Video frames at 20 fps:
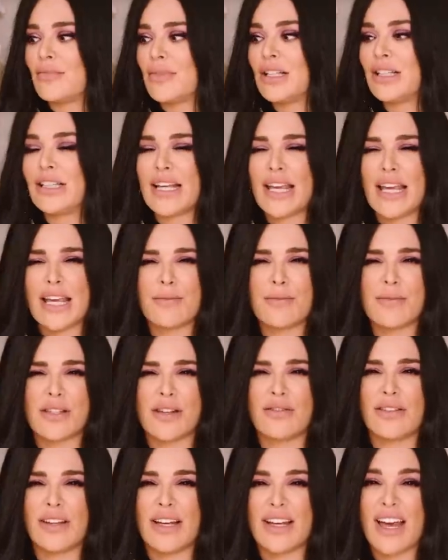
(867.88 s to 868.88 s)
claims
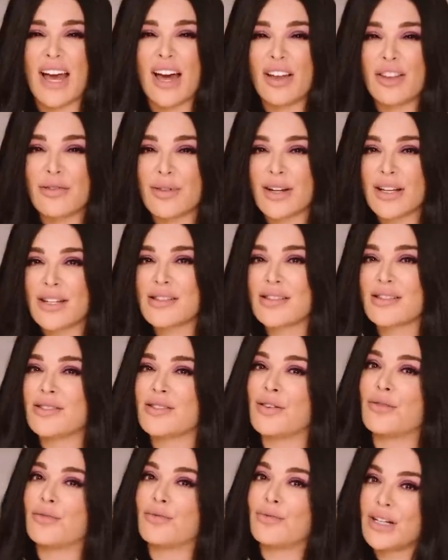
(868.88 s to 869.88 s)
of like health risks.
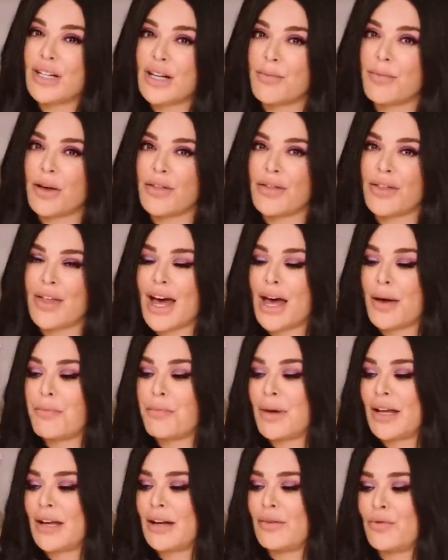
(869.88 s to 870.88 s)
So read up on
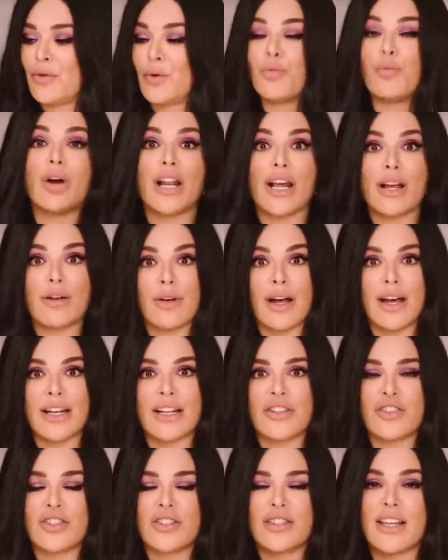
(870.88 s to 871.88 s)
that. But from what I
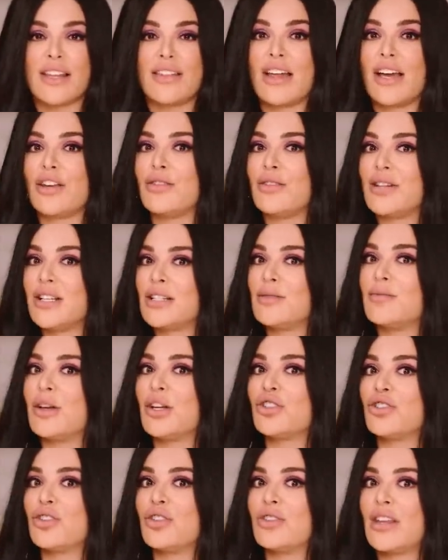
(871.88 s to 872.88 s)
read, it just said that you need to
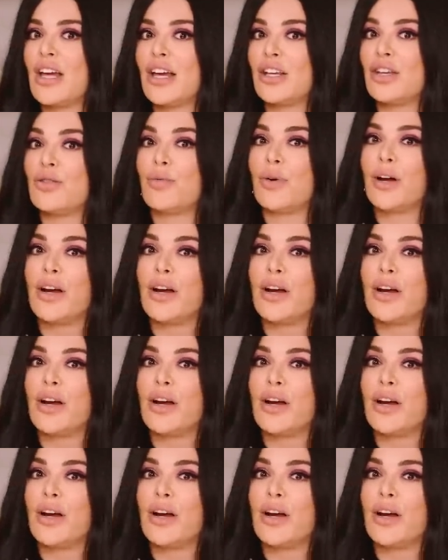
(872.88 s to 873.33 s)
make sure that you